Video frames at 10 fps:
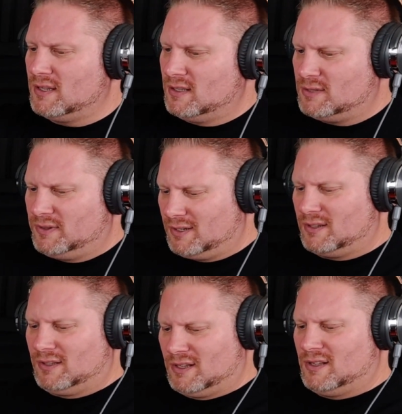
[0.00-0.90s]
That's what
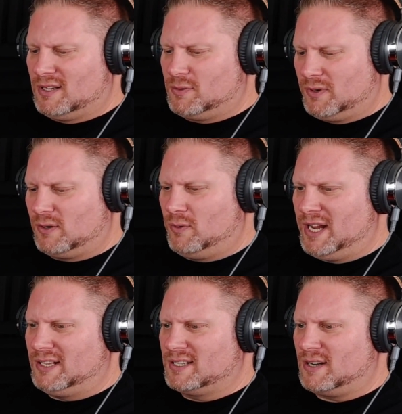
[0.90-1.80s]
a
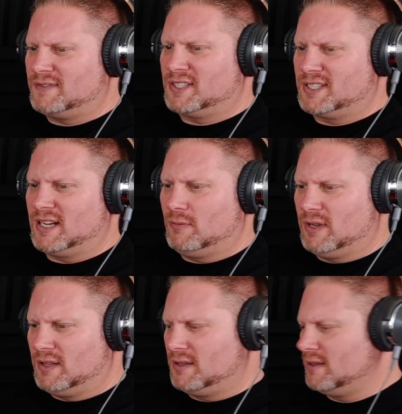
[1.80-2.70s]
queen deserves to sing with.